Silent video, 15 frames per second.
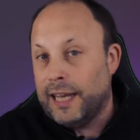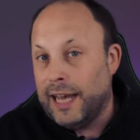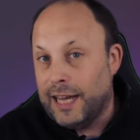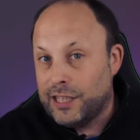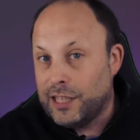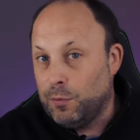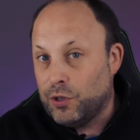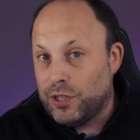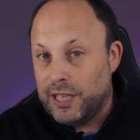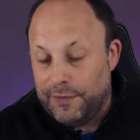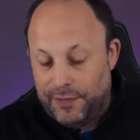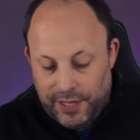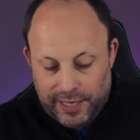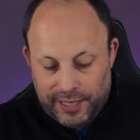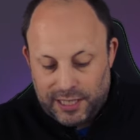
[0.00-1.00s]
It actually wasn't
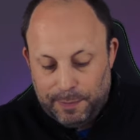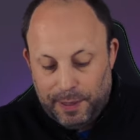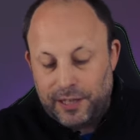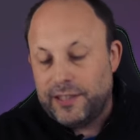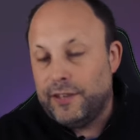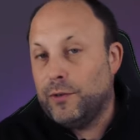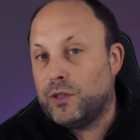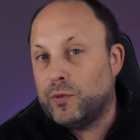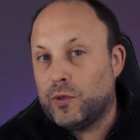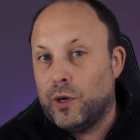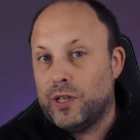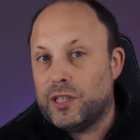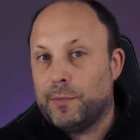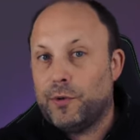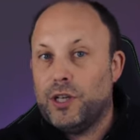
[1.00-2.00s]
even that expensive, which
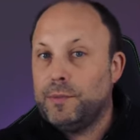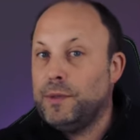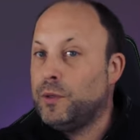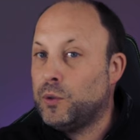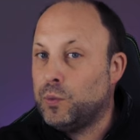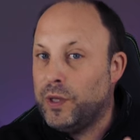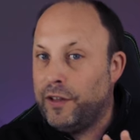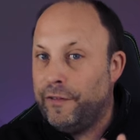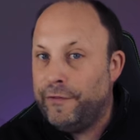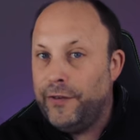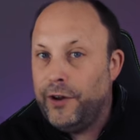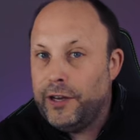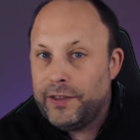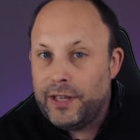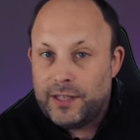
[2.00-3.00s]
quite surprised me because when the
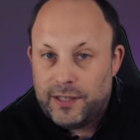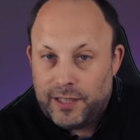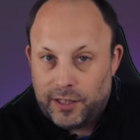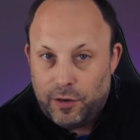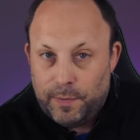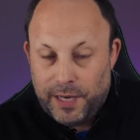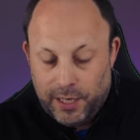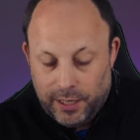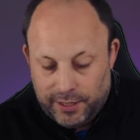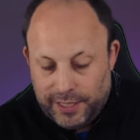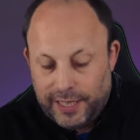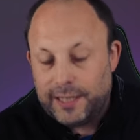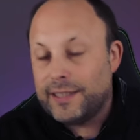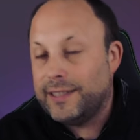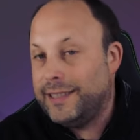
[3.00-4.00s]
5600 MHz
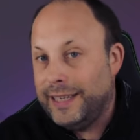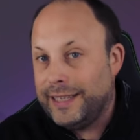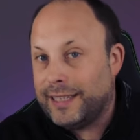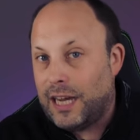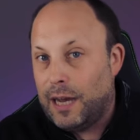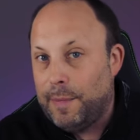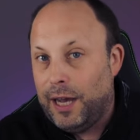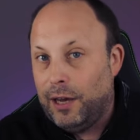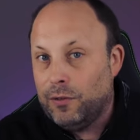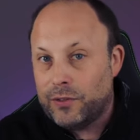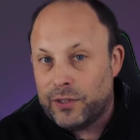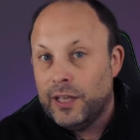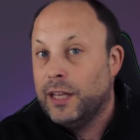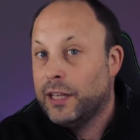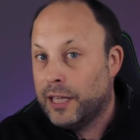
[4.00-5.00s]
kits did come
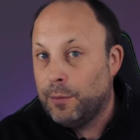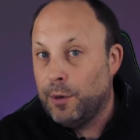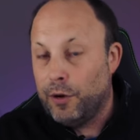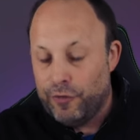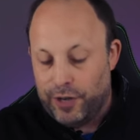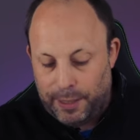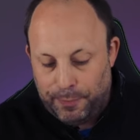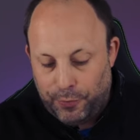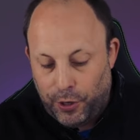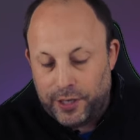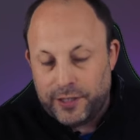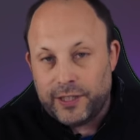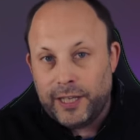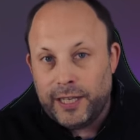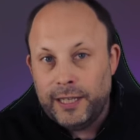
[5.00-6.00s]
out, they were really
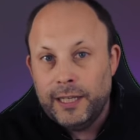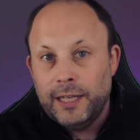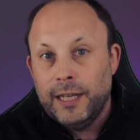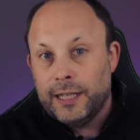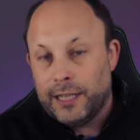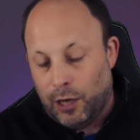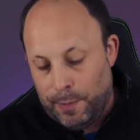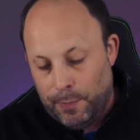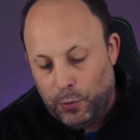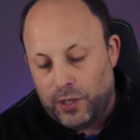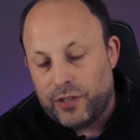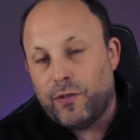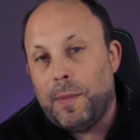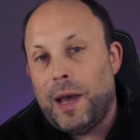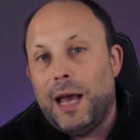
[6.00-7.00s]
pricey. Now I bought
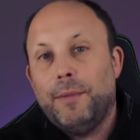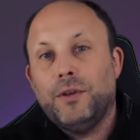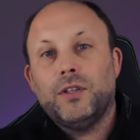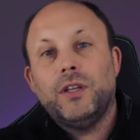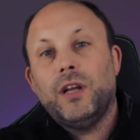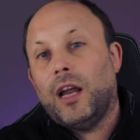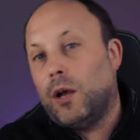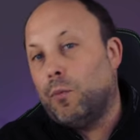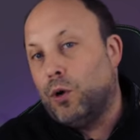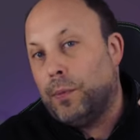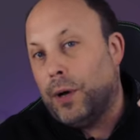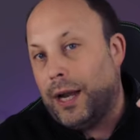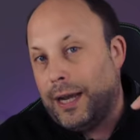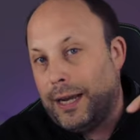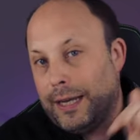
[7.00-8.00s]
this from Amazon and I will
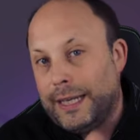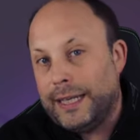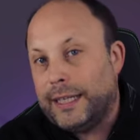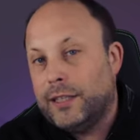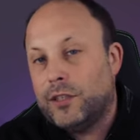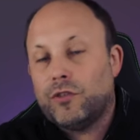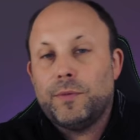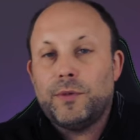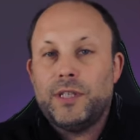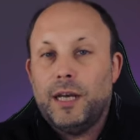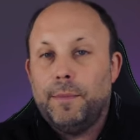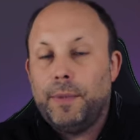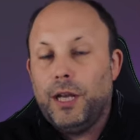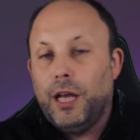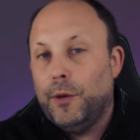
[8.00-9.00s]
put a link in the description
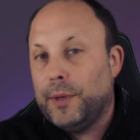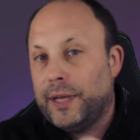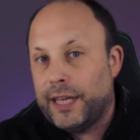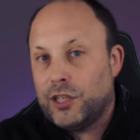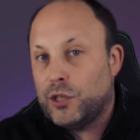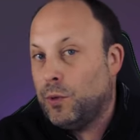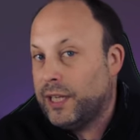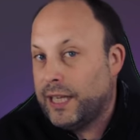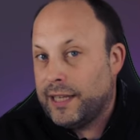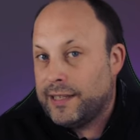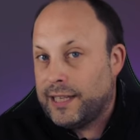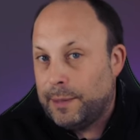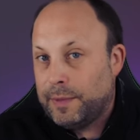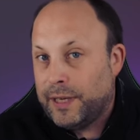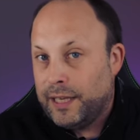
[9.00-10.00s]
down below in case you want to get the
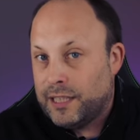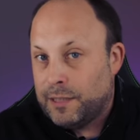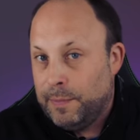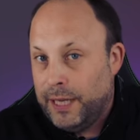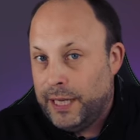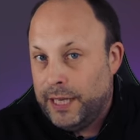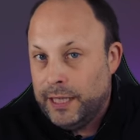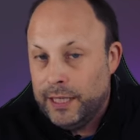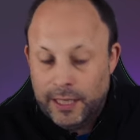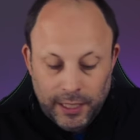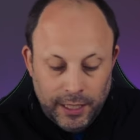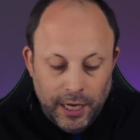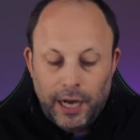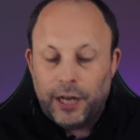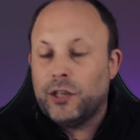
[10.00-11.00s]
same kit as me.
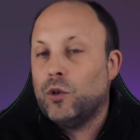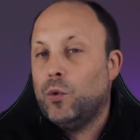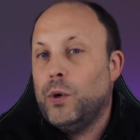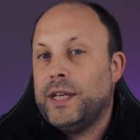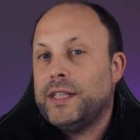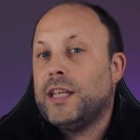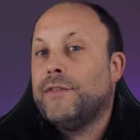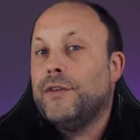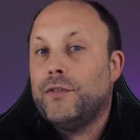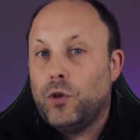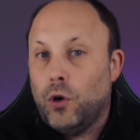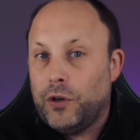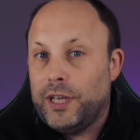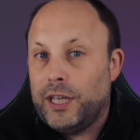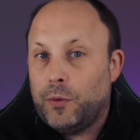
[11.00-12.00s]
And as always, if you've
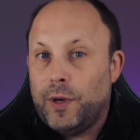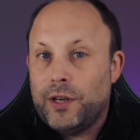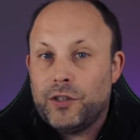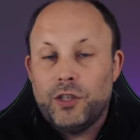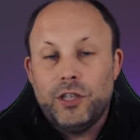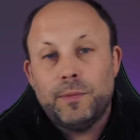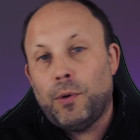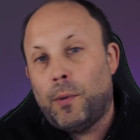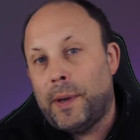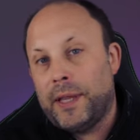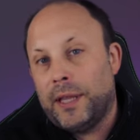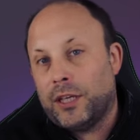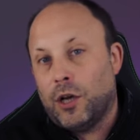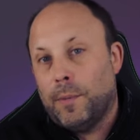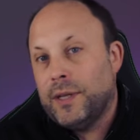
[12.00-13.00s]
got any questions, pop it in
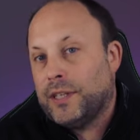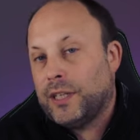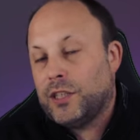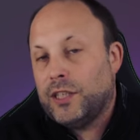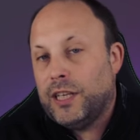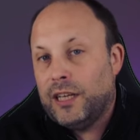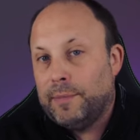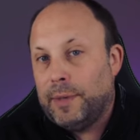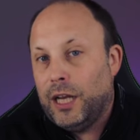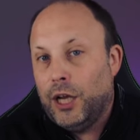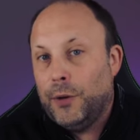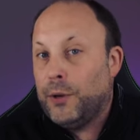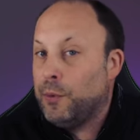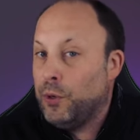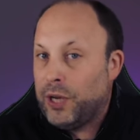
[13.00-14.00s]
the comment section down below
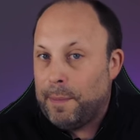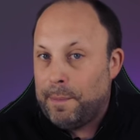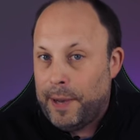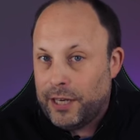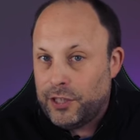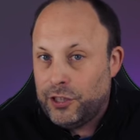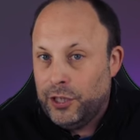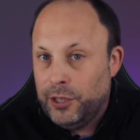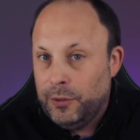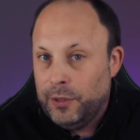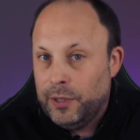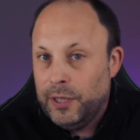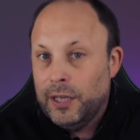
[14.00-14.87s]
and I will get back to you.